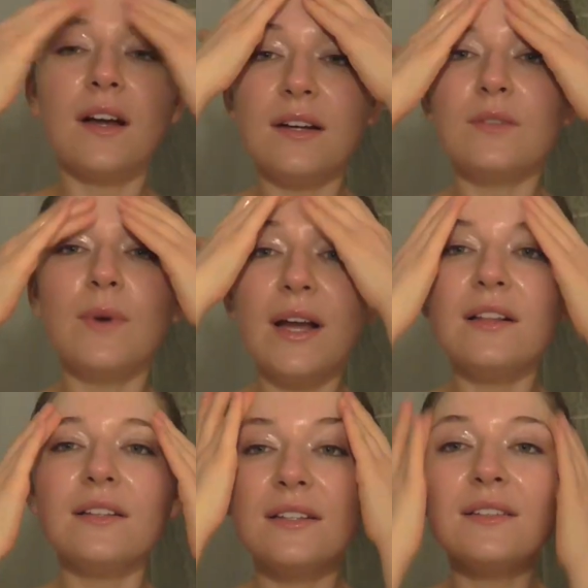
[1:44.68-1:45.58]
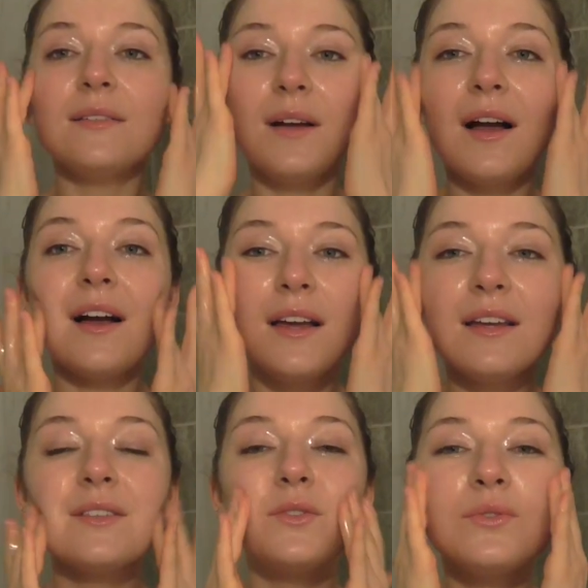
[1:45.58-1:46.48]
And while
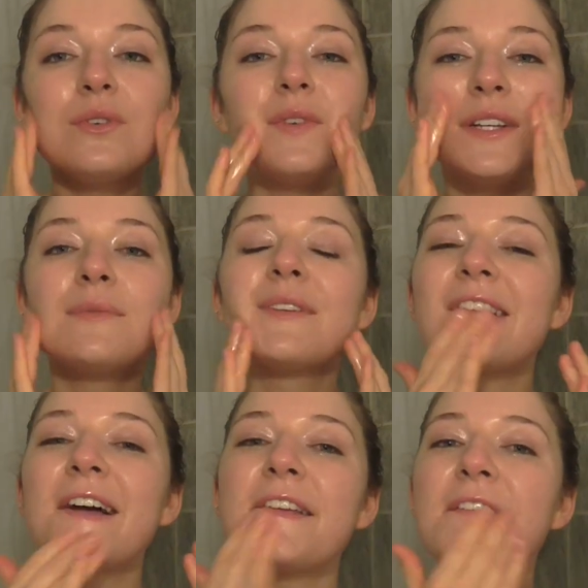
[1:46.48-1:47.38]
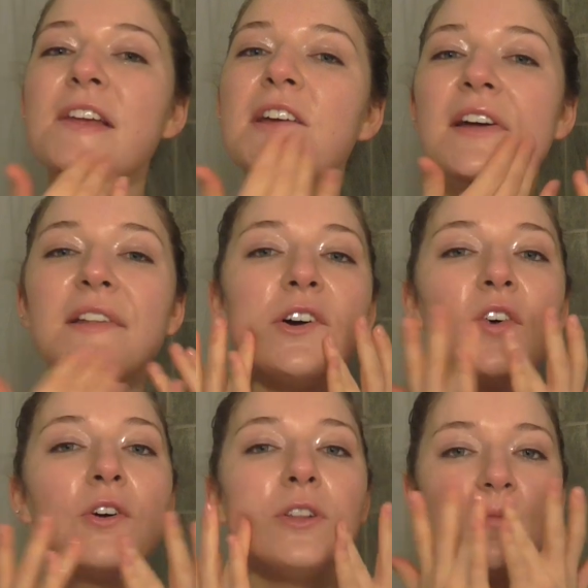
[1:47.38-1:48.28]
I do a face massage, the
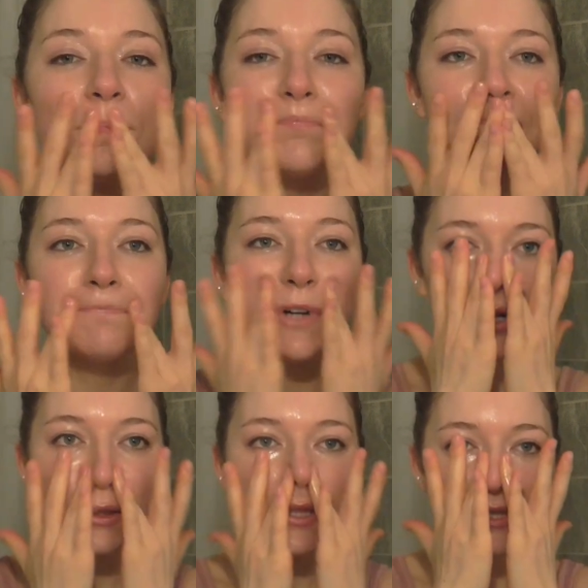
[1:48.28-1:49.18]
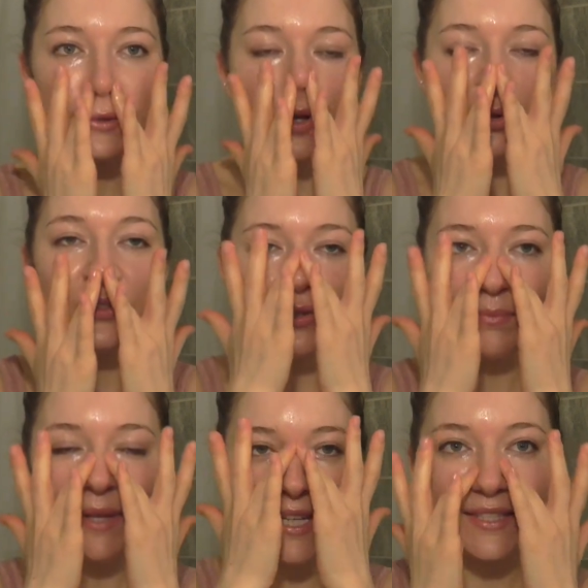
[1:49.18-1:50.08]
oil oils
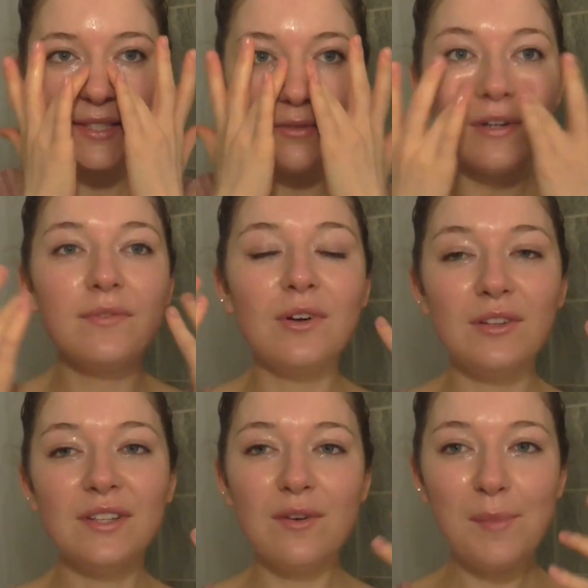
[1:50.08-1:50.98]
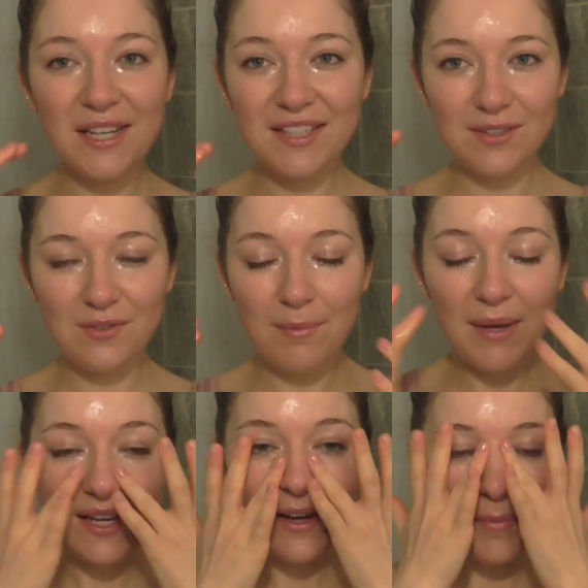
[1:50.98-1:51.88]
also mix with all the remainings of the
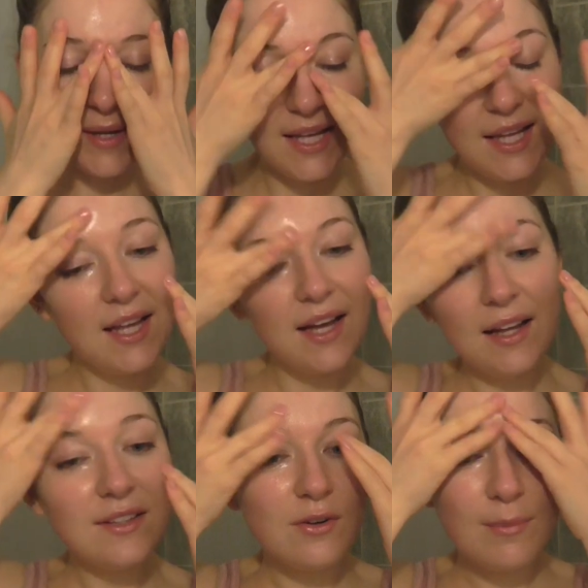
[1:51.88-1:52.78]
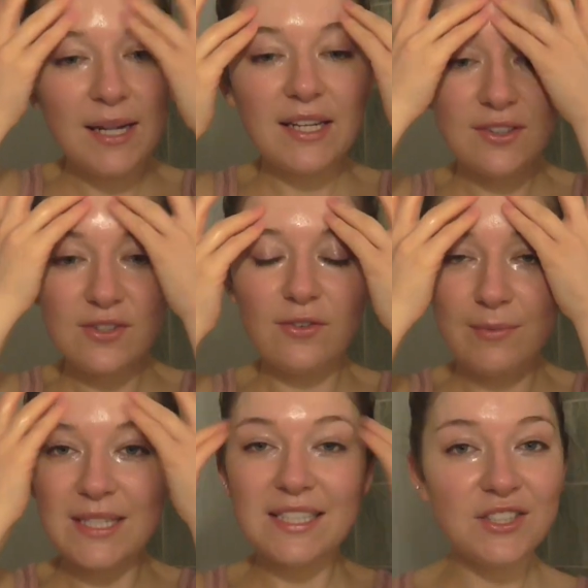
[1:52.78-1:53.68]
makeup and the remainings of
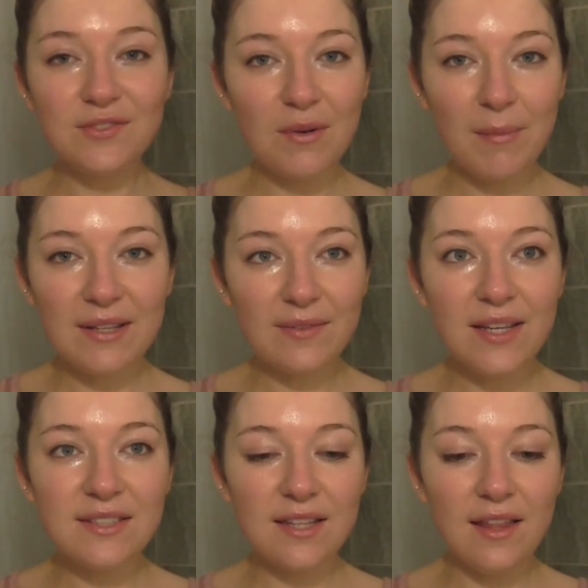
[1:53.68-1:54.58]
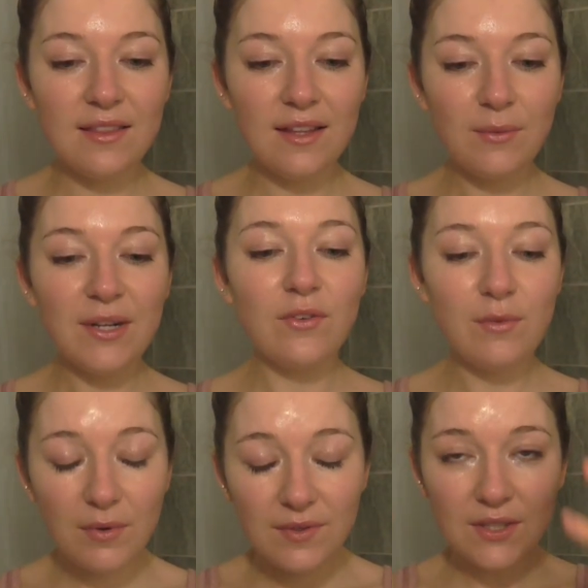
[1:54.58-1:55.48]
my dirt from my face, and then when I
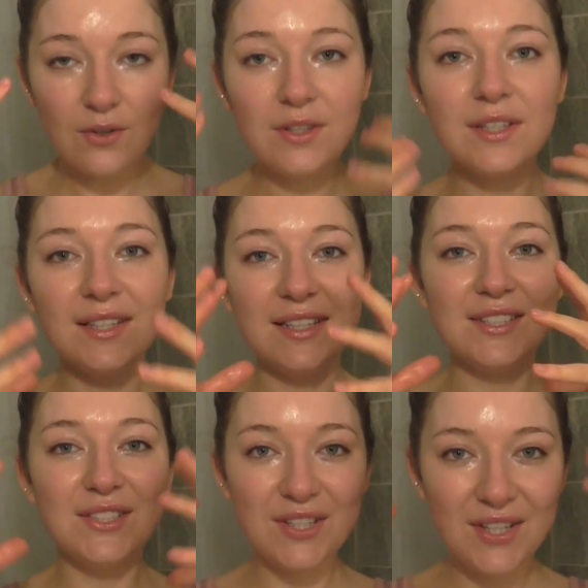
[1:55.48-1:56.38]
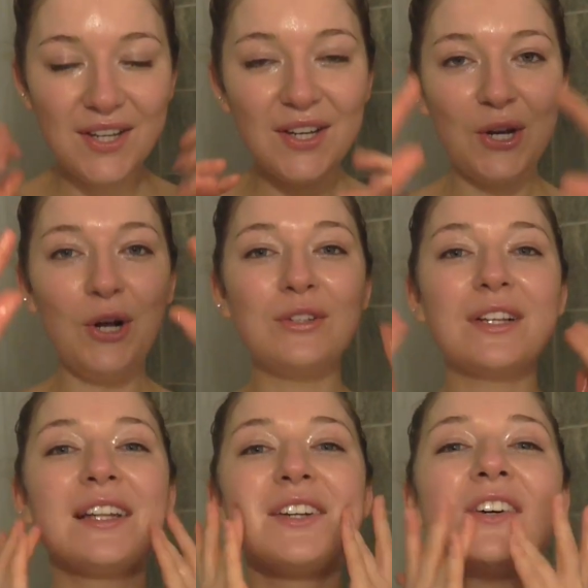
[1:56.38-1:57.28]
remove it all, it's all
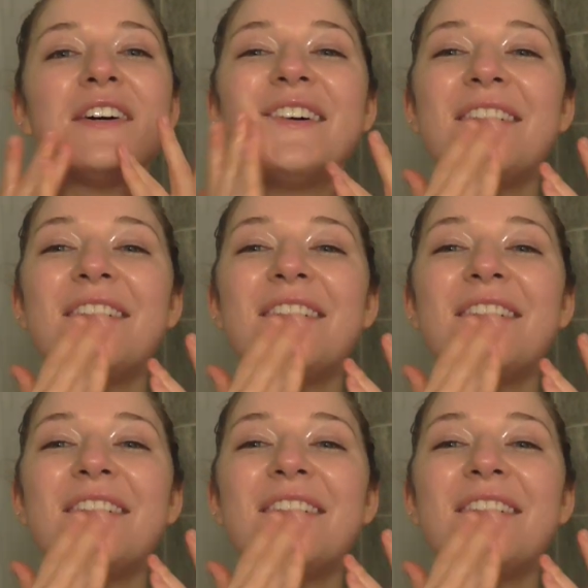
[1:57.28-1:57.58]
clear.